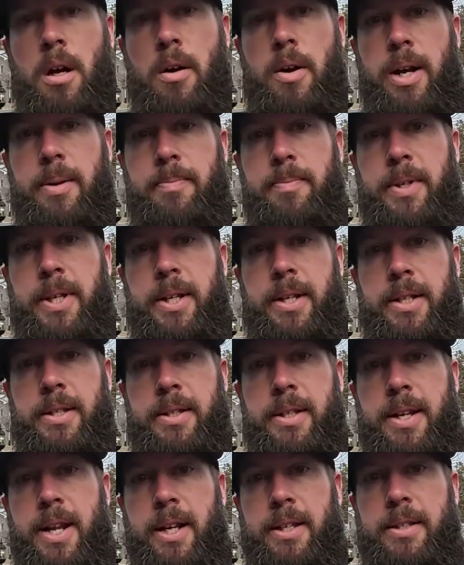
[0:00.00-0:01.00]
Alright, it
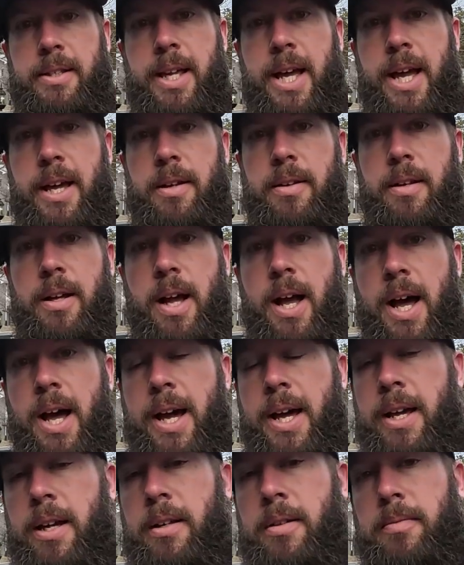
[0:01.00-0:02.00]
is the next day.
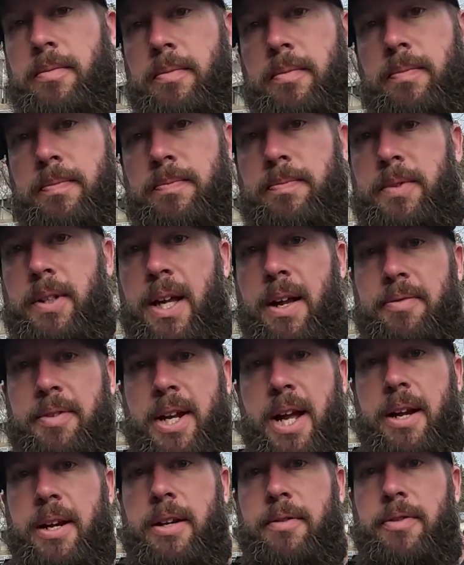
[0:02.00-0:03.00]
I left
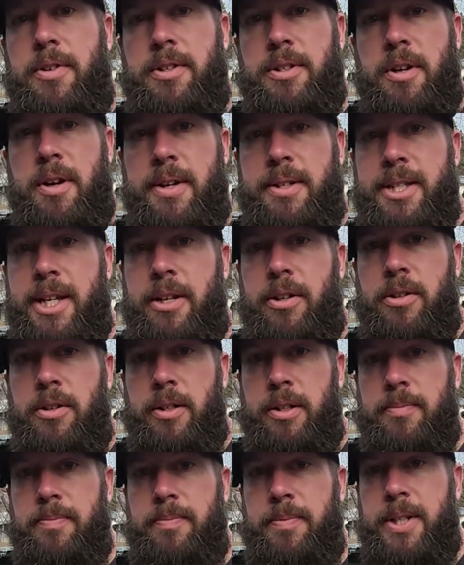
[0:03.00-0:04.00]
it out here for as long as I
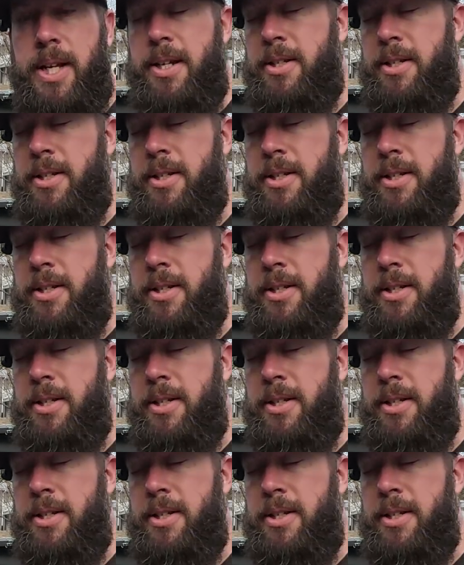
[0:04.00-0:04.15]
could